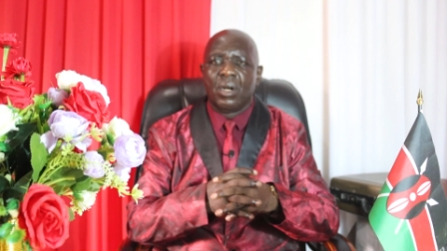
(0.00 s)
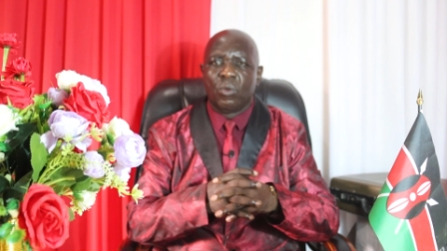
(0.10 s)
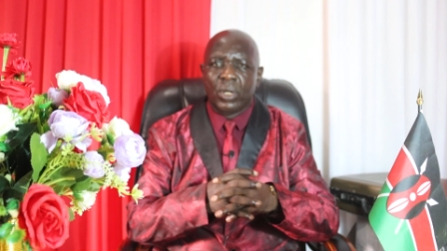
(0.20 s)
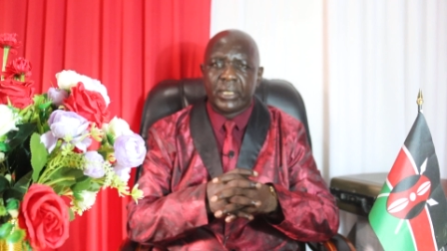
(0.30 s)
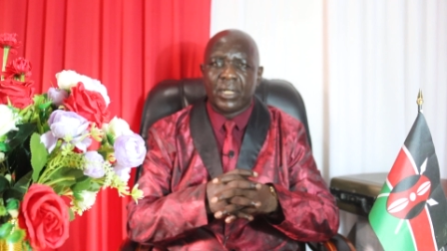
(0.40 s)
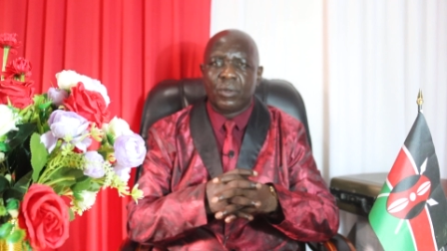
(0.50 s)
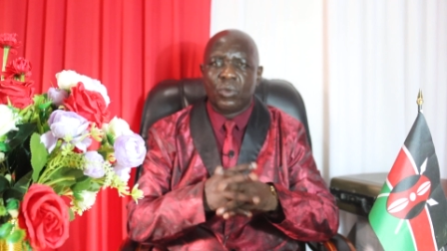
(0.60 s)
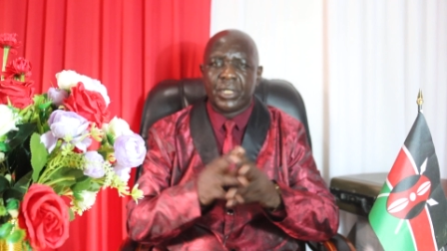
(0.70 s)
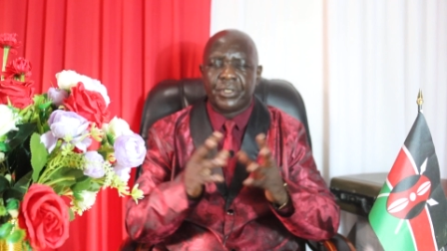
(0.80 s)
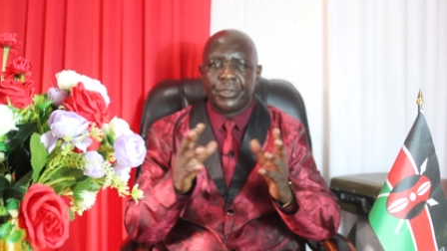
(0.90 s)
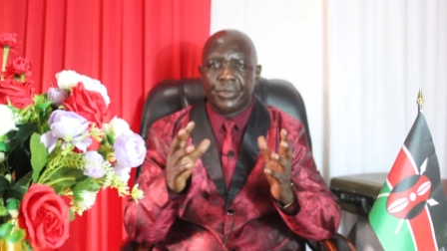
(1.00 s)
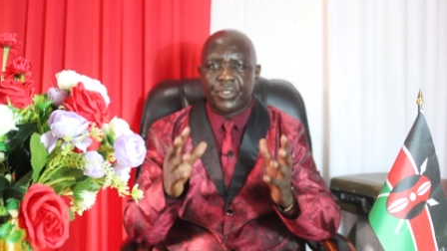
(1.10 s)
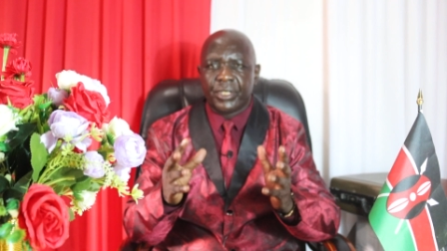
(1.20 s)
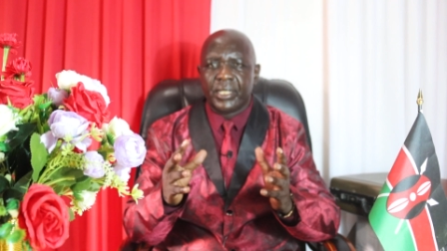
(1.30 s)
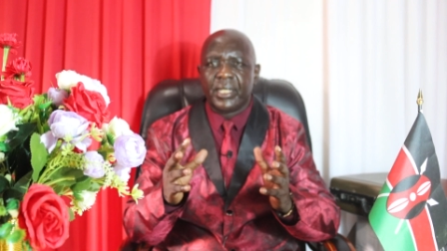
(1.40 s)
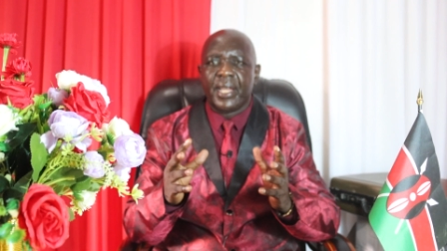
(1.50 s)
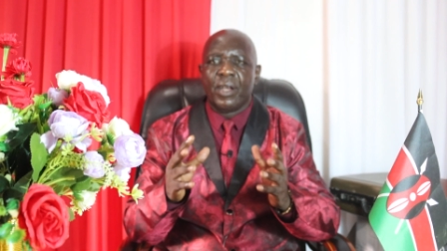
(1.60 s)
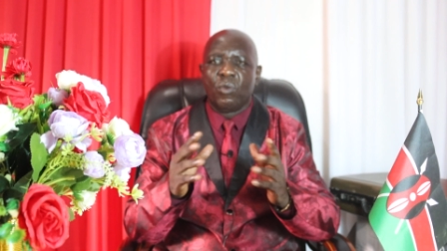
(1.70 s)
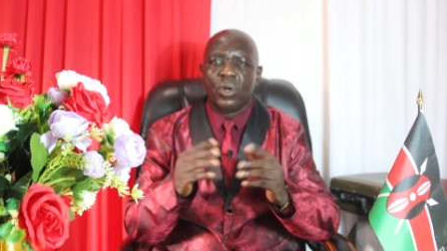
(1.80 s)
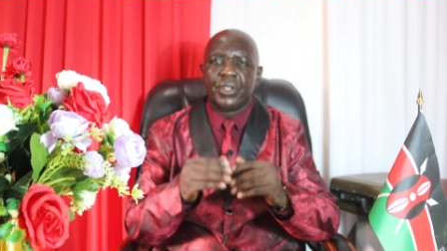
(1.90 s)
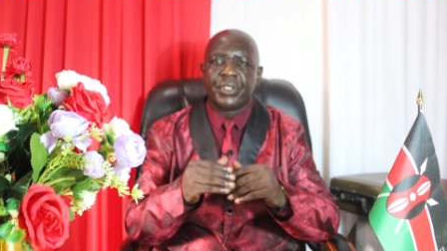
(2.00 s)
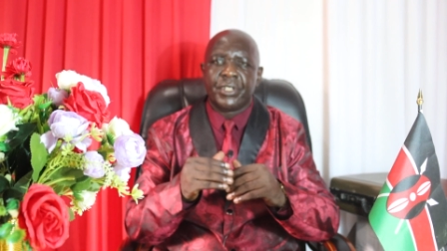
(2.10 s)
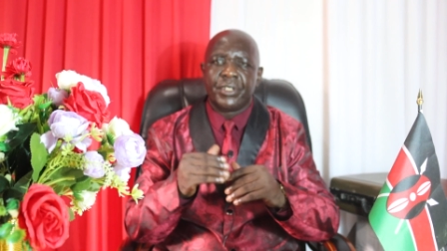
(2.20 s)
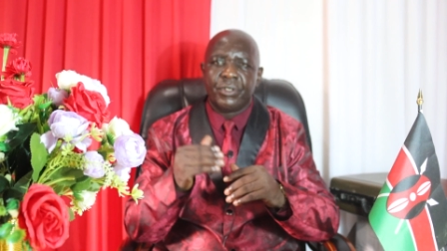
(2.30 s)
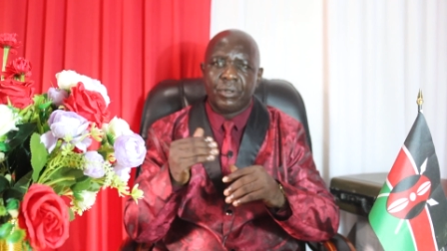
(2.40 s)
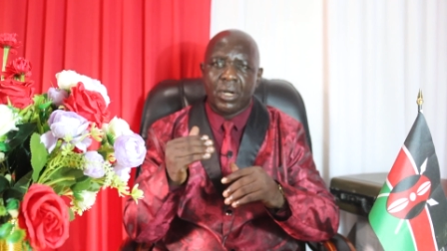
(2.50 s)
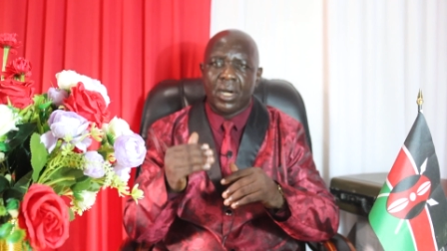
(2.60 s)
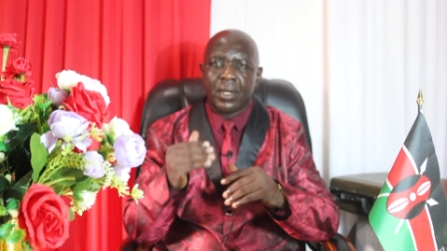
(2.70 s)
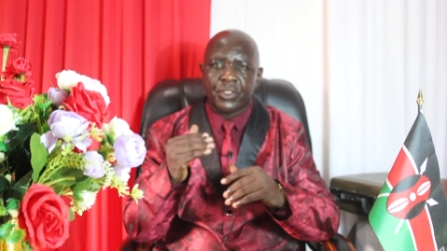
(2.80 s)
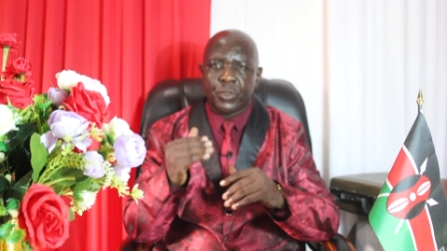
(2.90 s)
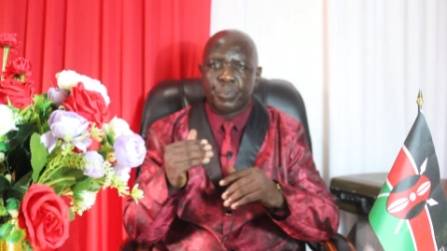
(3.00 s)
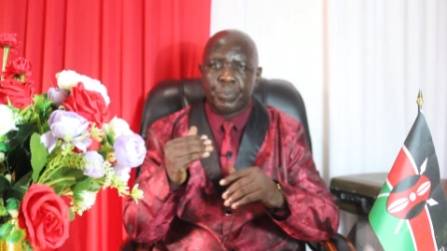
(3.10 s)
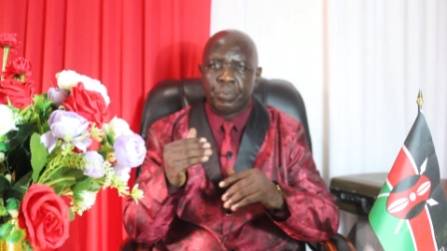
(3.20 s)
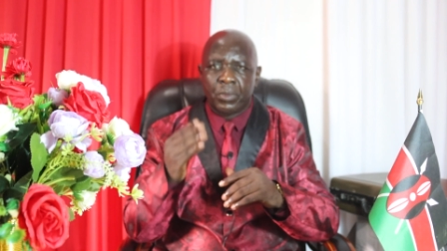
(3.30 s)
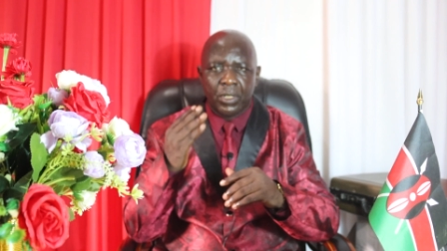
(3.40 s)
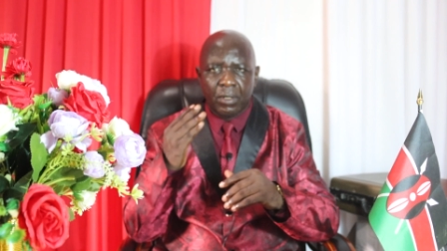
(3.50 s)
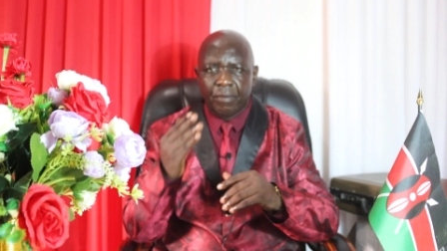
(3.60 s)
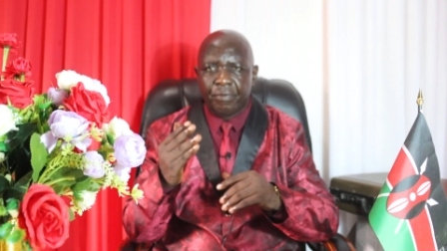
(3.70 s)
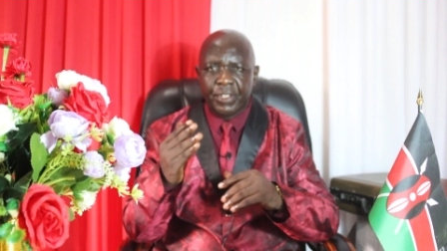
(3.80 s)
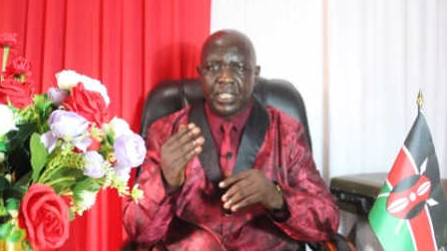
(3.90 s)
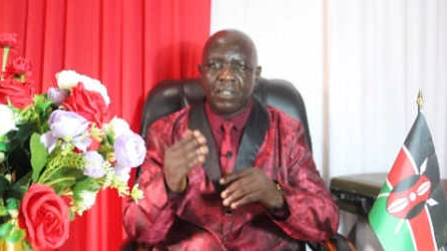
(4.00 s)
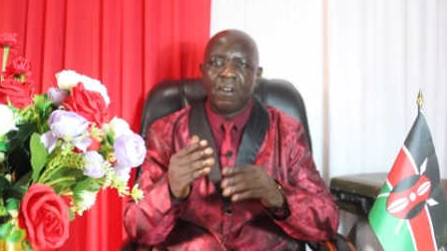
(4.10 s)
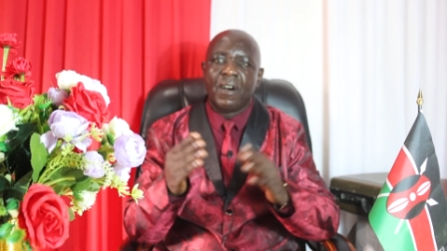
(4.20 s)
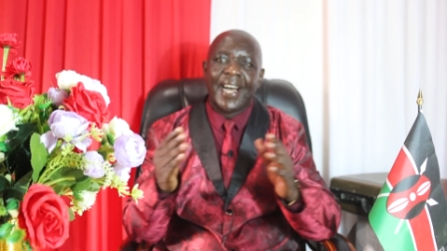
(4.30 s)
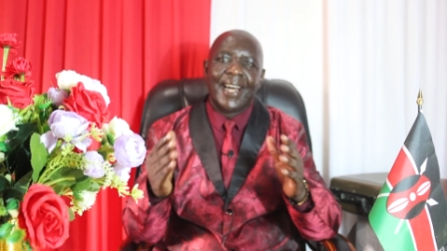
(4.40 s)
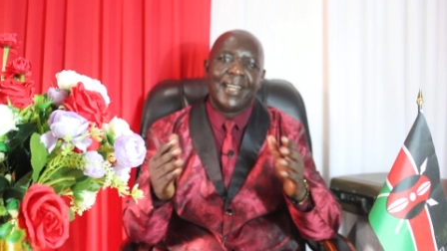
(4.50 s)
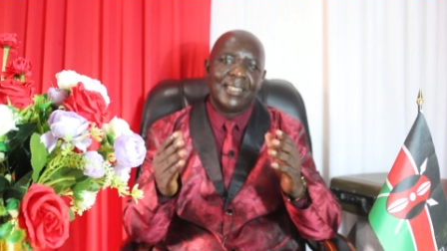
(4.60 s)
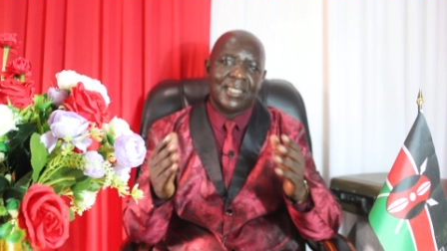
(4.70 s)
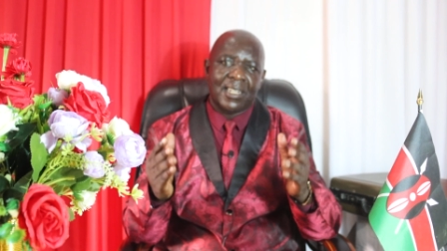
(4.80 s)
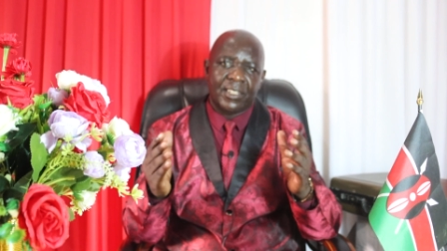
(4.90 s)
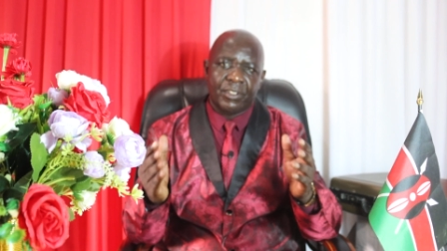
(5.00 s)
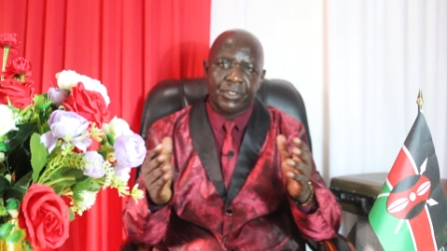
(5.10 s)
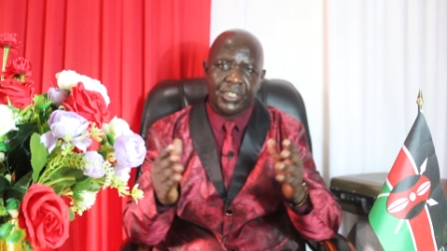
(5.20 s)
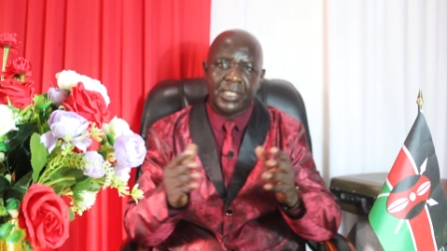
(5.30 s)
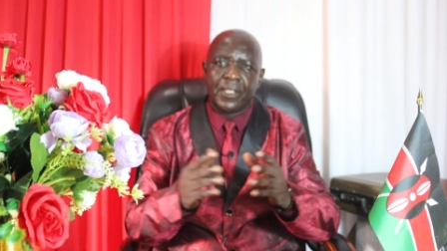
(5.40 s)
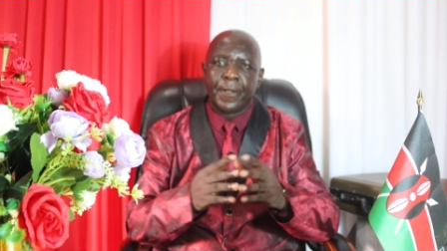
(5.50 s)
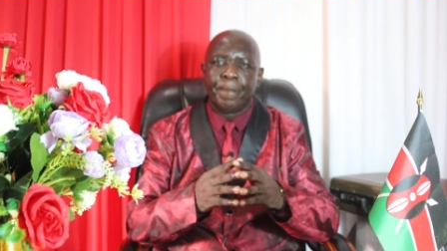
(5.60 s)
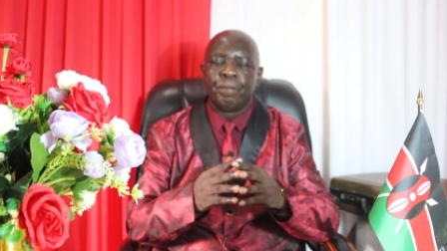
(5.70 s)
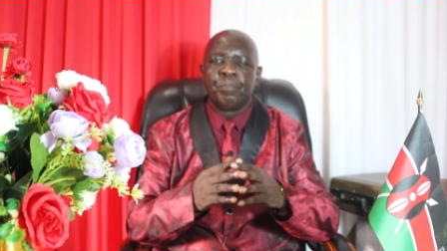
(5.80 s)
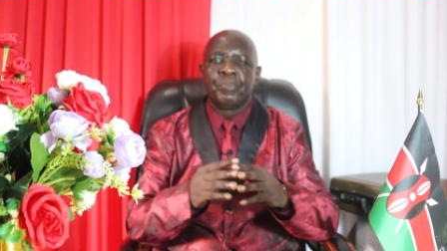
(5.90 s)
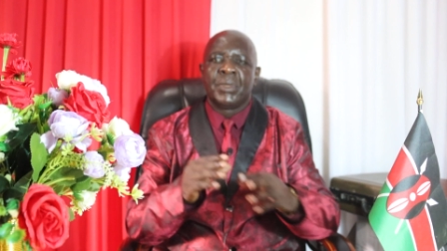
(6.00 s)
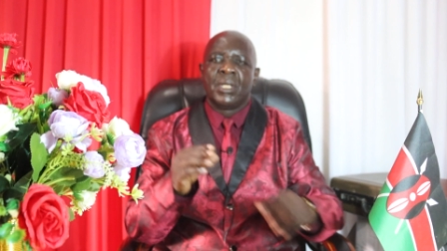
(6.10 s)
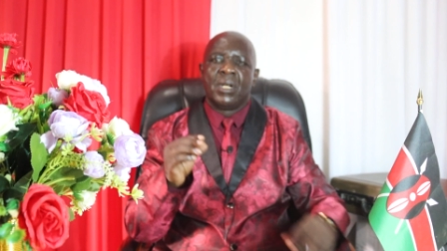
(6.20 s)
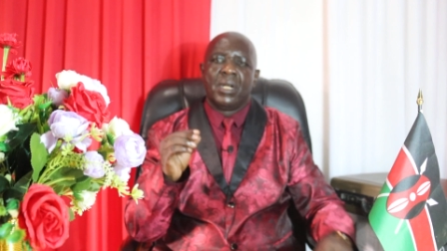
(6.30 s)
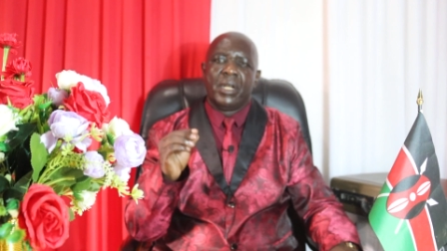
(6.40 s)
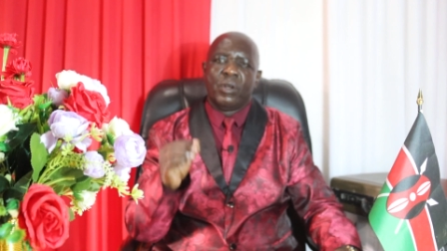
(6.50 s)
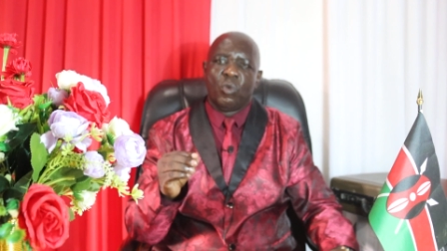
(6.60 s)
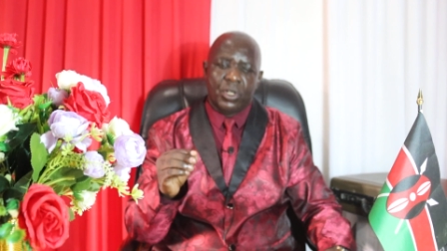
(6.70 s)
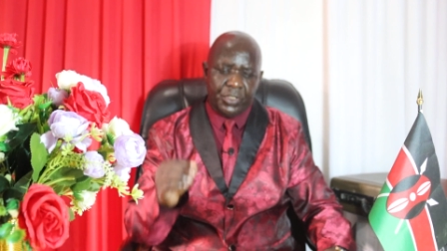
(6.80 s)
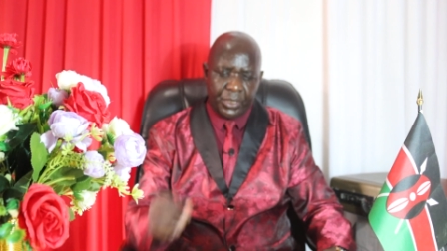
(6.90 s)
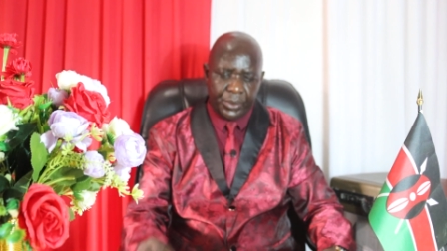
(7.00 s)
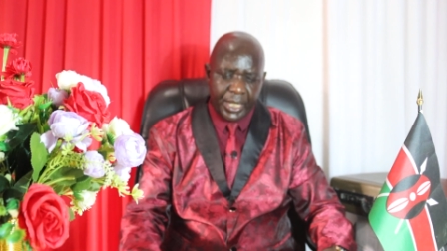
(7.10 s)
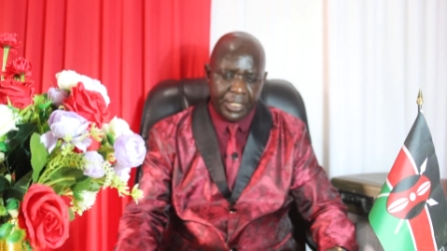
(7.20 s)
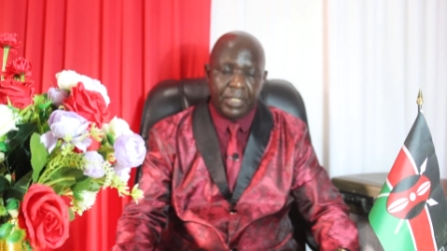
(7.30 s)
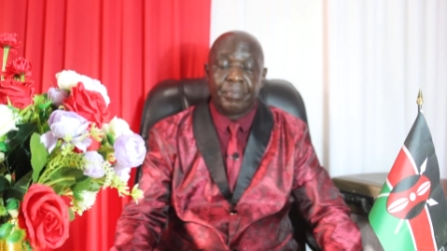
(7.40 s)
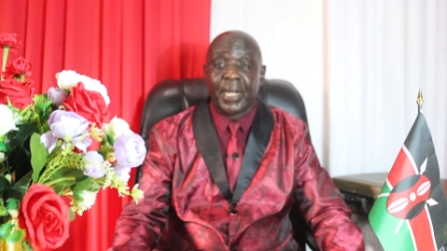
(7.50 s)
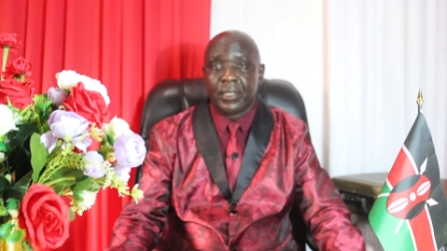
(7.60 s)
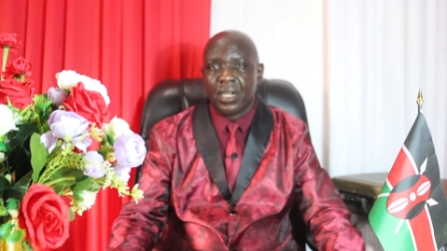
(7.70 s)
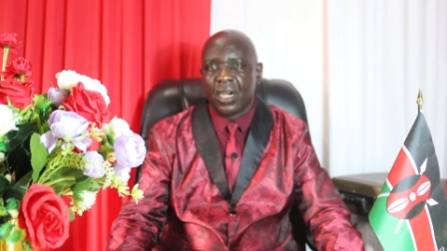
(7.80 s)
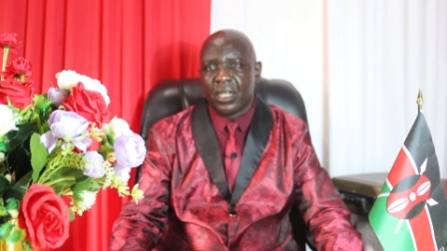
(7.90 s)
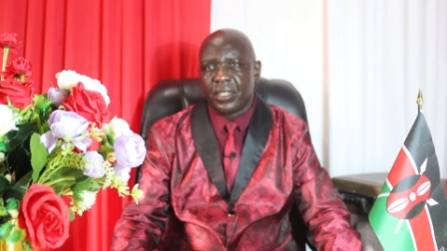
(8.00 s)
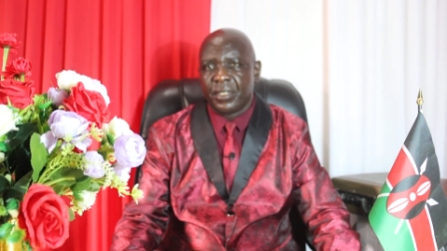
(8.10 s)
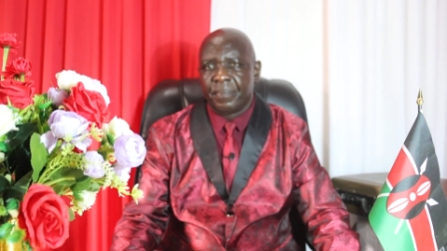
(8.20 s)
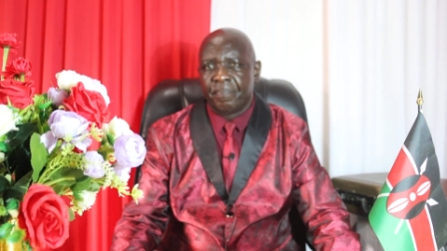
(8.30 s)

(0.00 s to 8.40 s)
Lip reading: what you see and what your physical eyes cannot see, it was created by God.